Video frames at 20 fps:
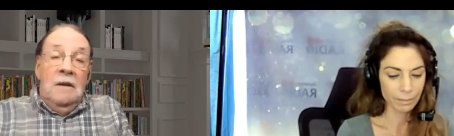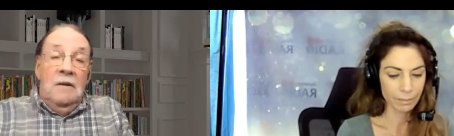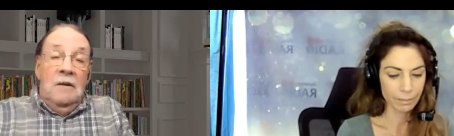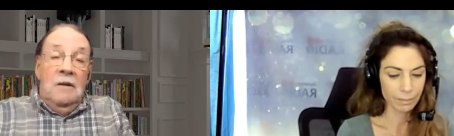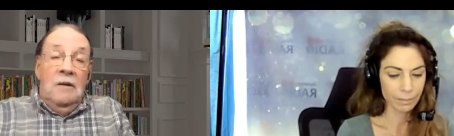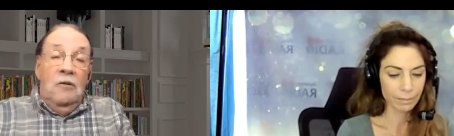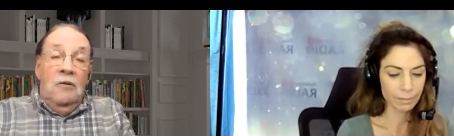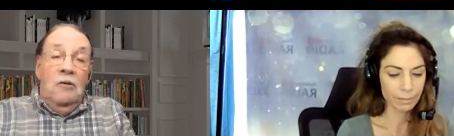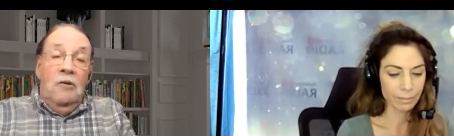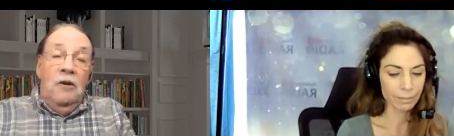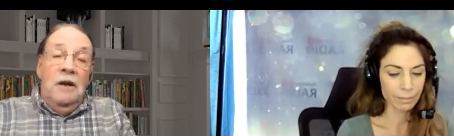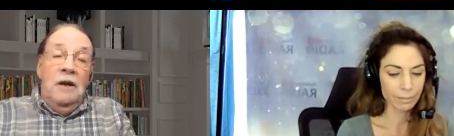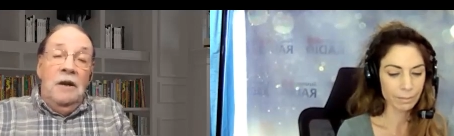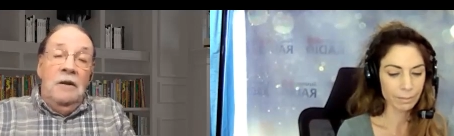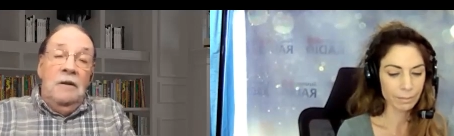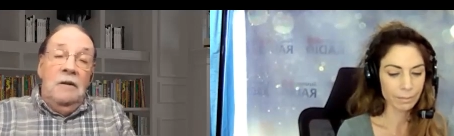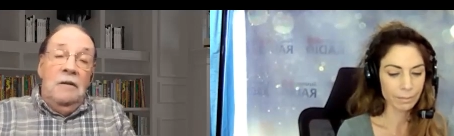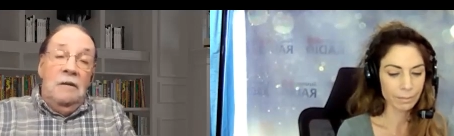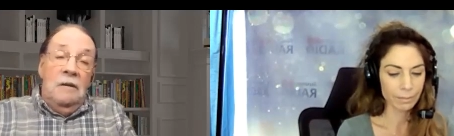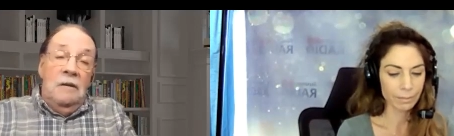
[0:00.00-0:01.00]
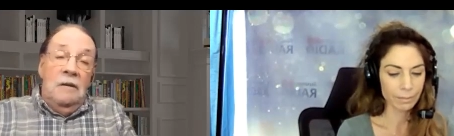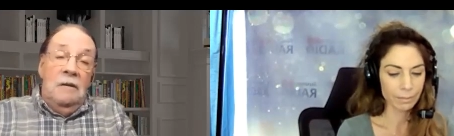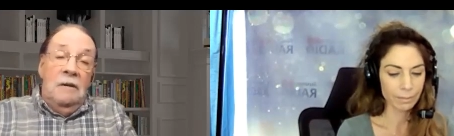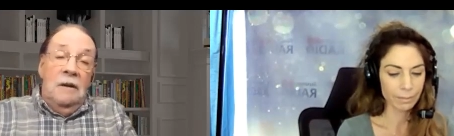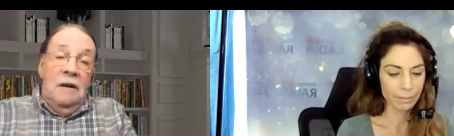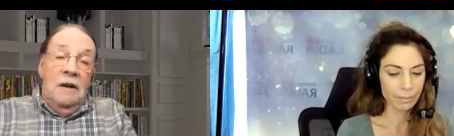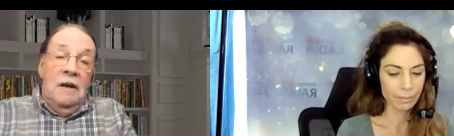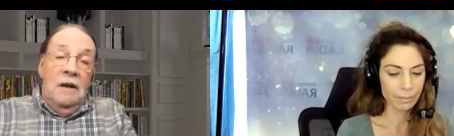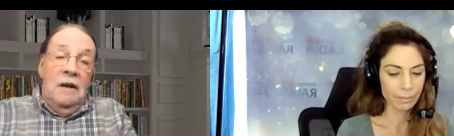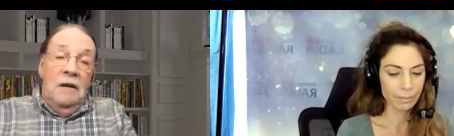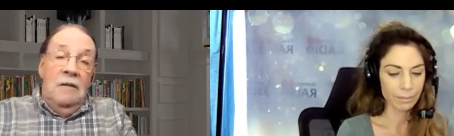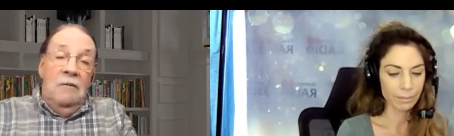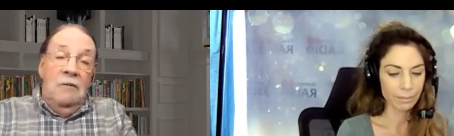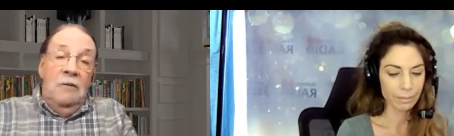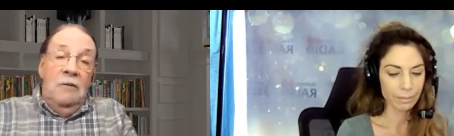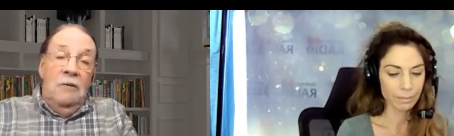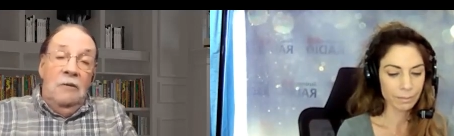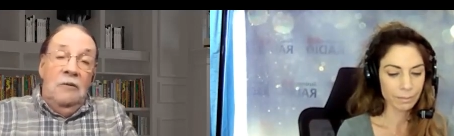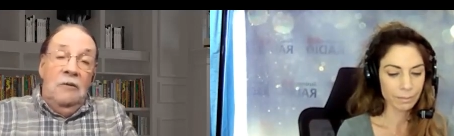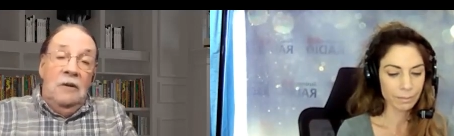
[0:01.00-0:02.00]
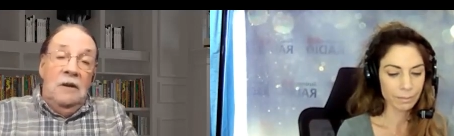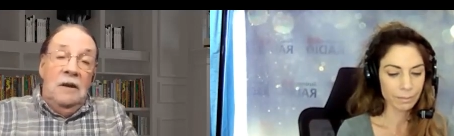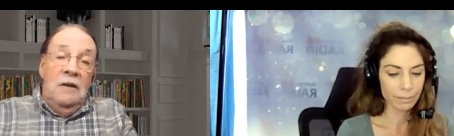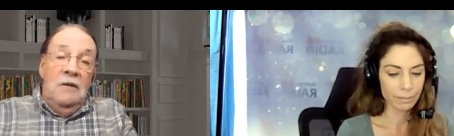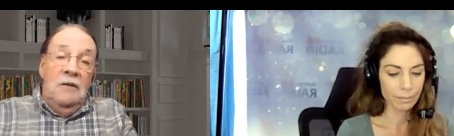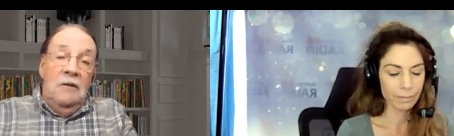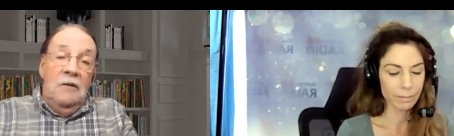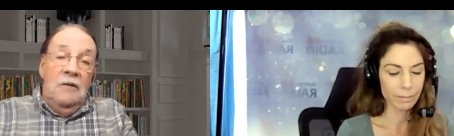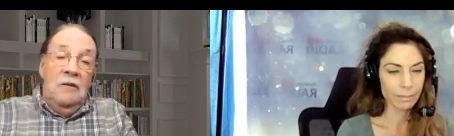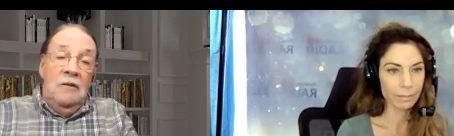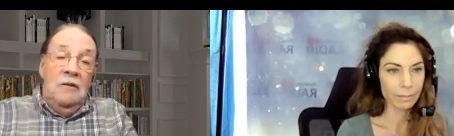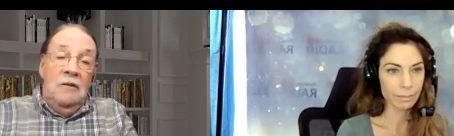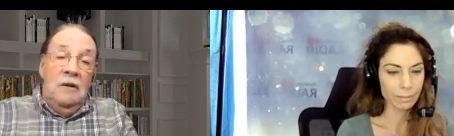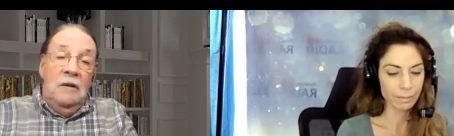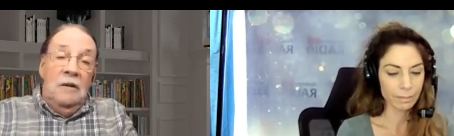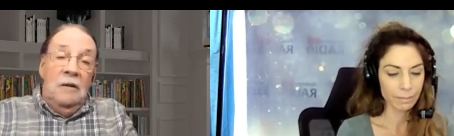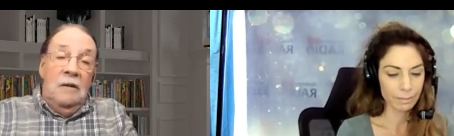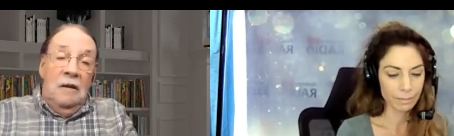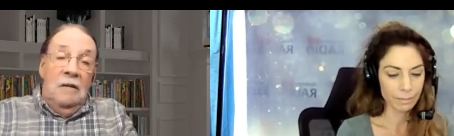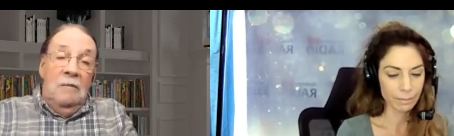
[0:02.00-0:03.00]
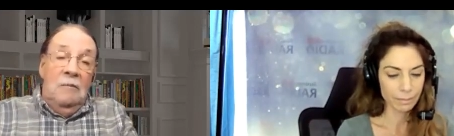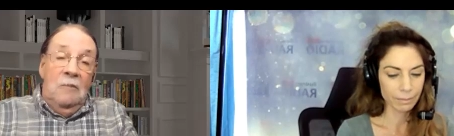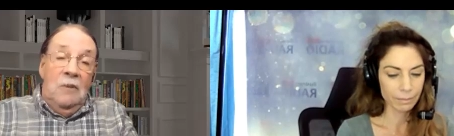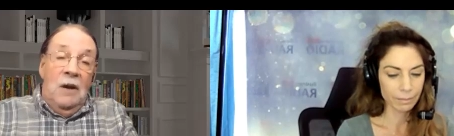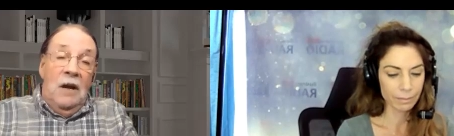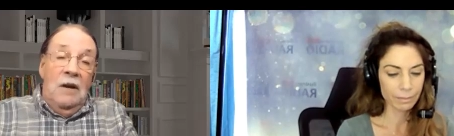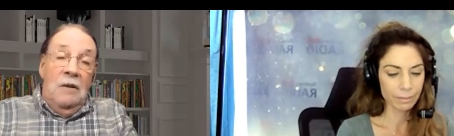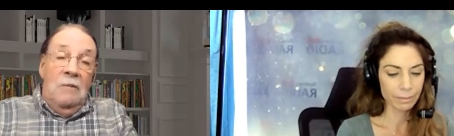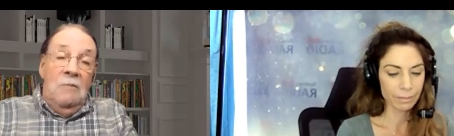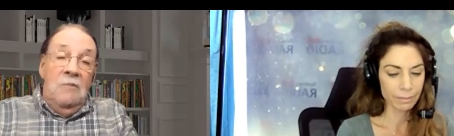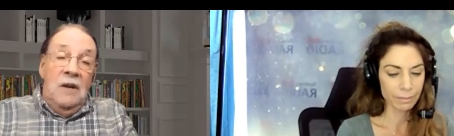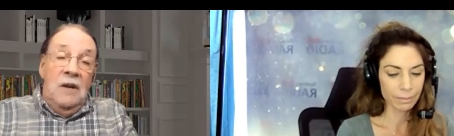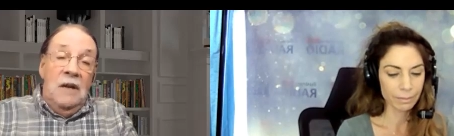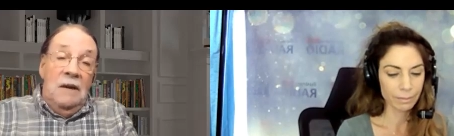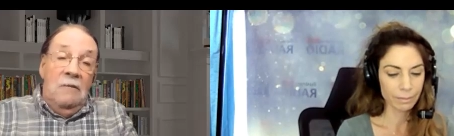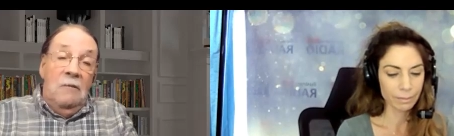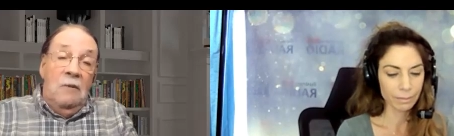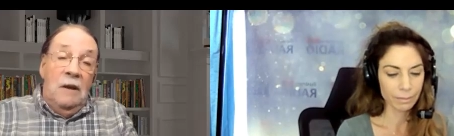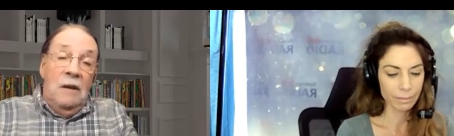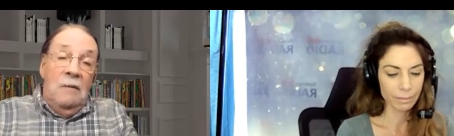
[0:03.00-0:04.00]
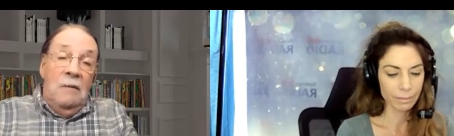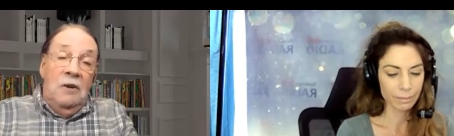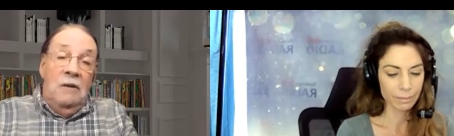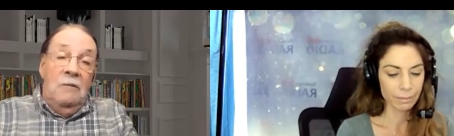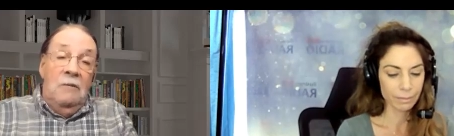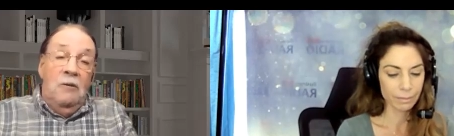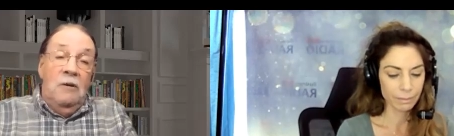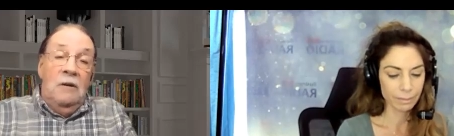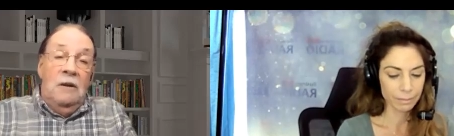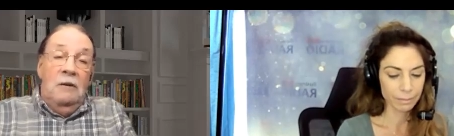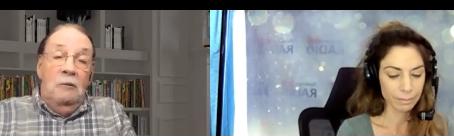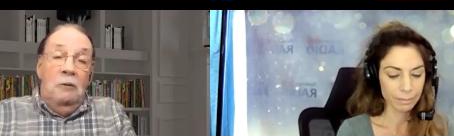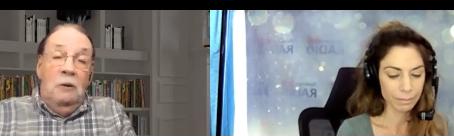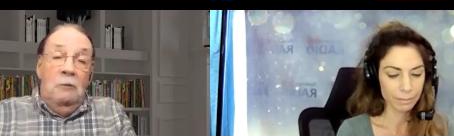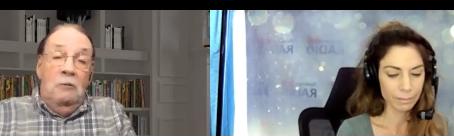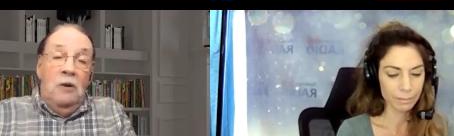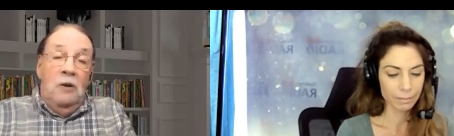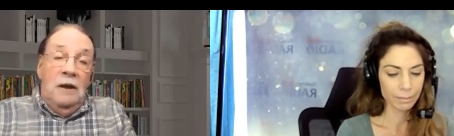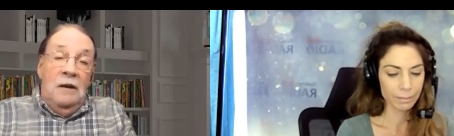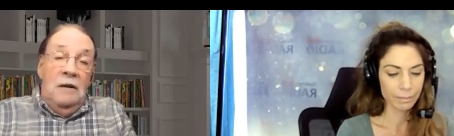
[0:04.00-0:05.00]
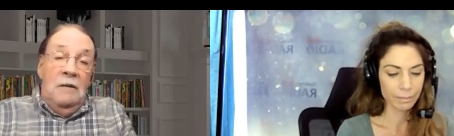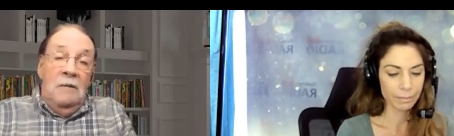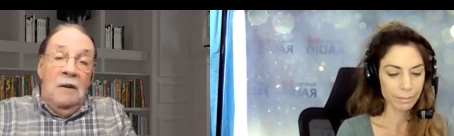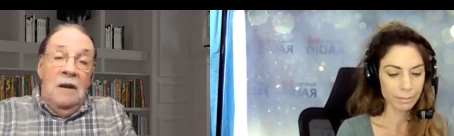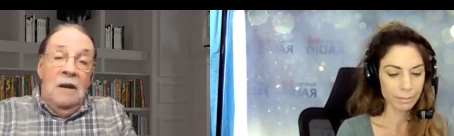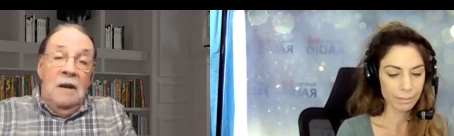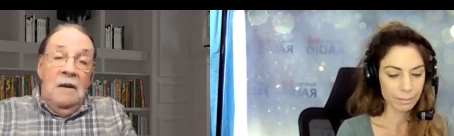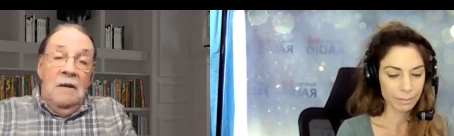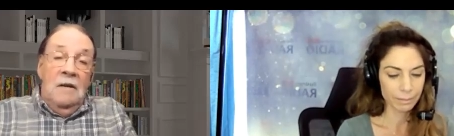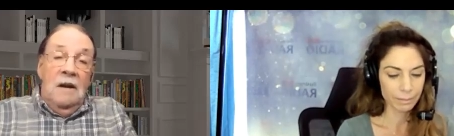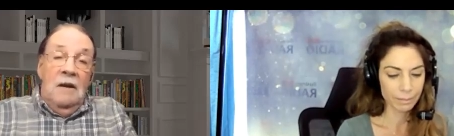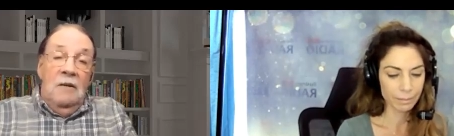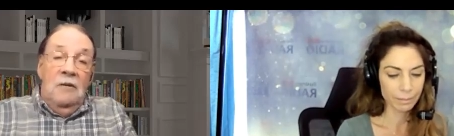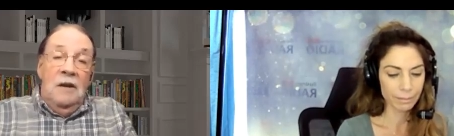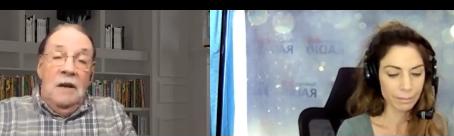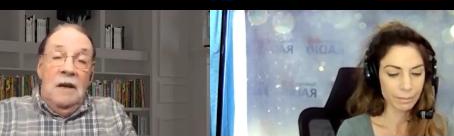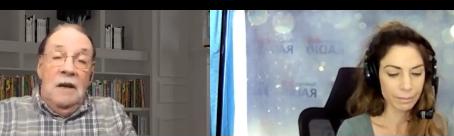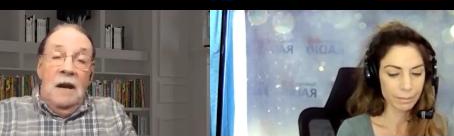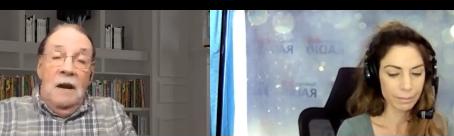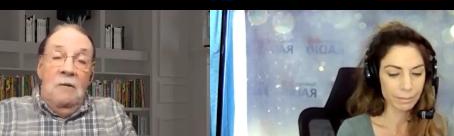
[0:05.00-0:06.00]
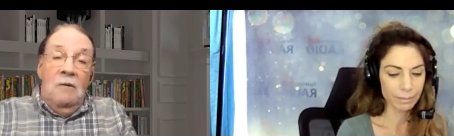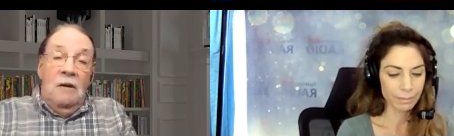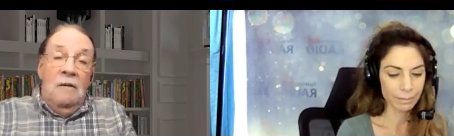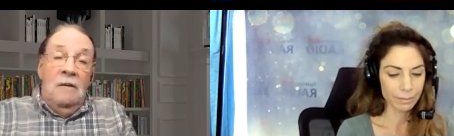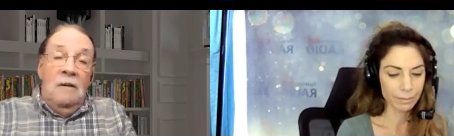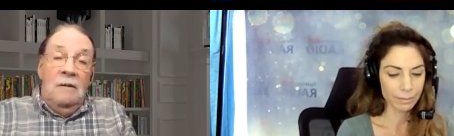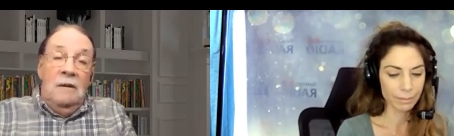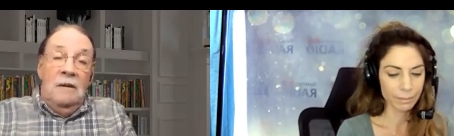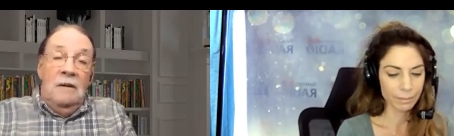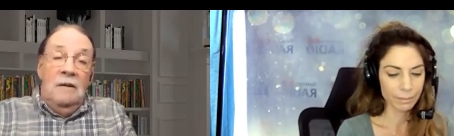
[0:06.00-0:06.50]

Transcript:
Speaker 1: a lawyer or any of those things. It's uh, by the minute. I mean, really, we break down the hour.